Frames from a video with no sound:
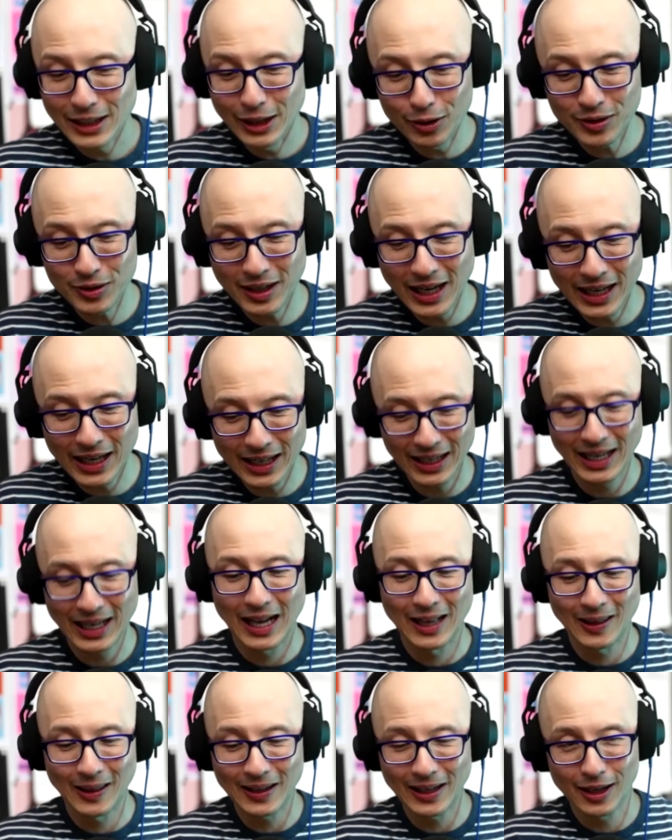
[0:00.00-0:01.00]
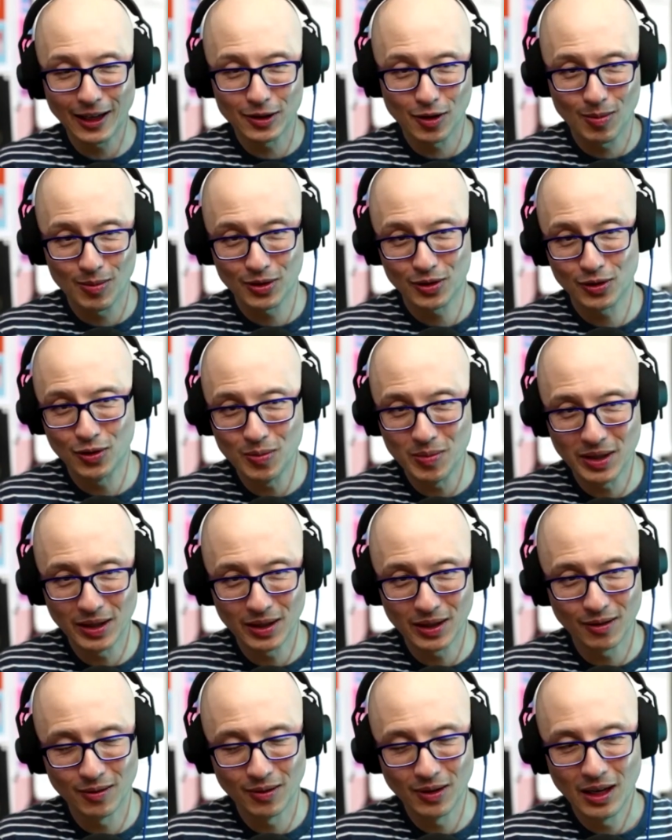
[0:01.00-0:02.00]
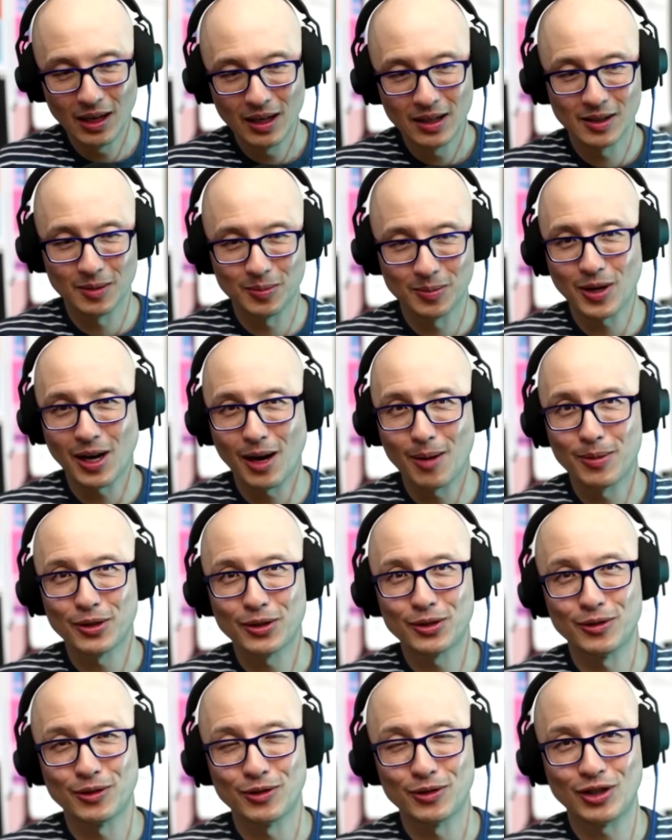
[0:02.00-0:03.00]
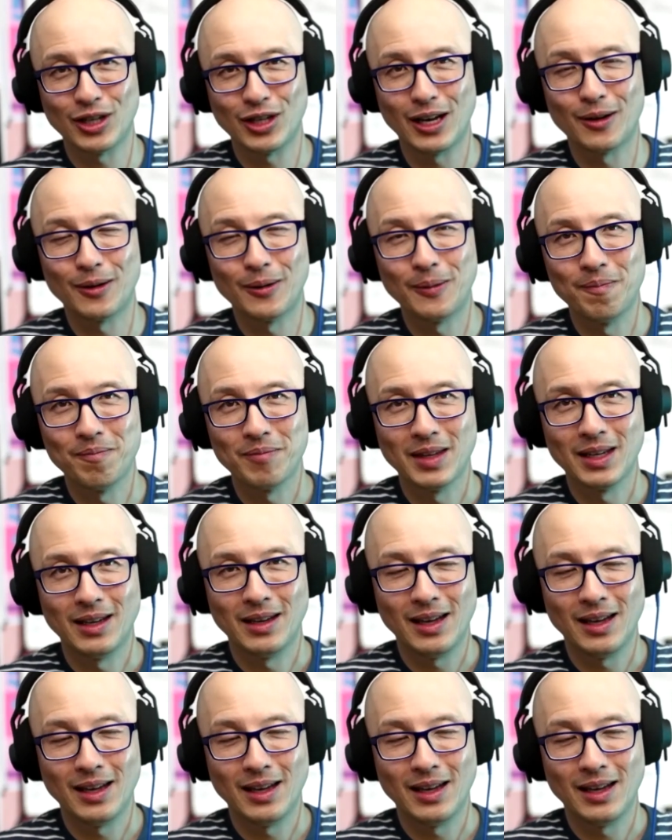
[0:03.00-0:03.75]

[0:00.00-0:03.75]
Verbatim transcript: You know, today, I think he has almost 2 million subscribers to his channel.